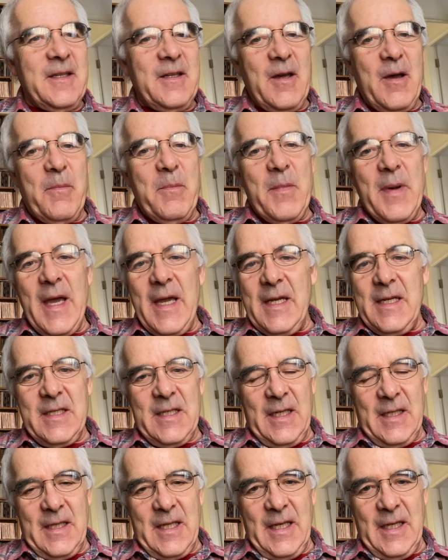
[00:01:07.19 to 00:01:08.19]

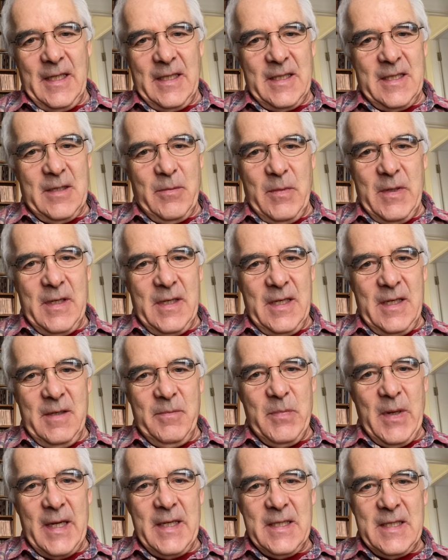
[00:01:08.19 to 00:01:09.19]
amazing things. I mean, he
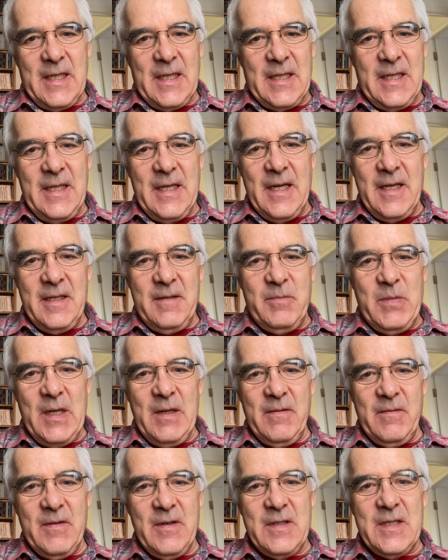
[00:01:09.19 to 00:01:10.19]
basically had
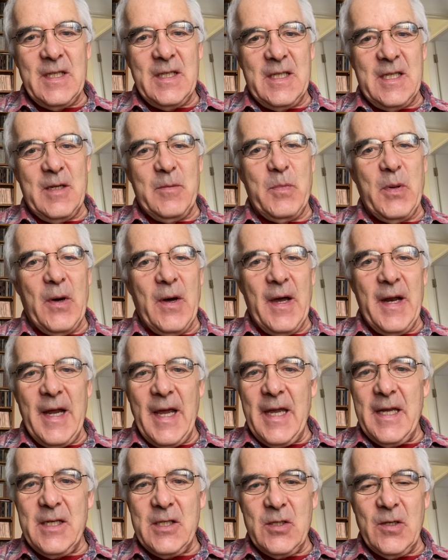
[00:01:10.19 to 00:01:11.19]
been visited by an
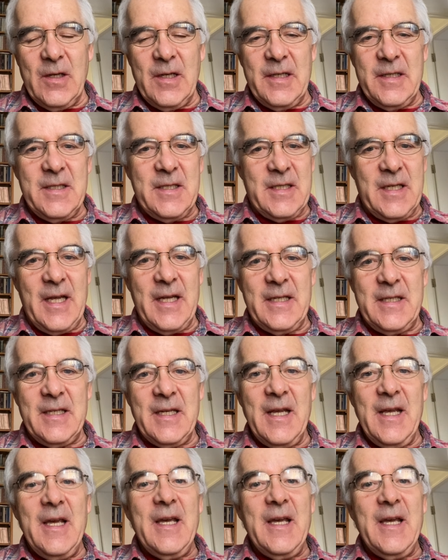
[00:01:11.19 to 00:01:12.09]
angel and said,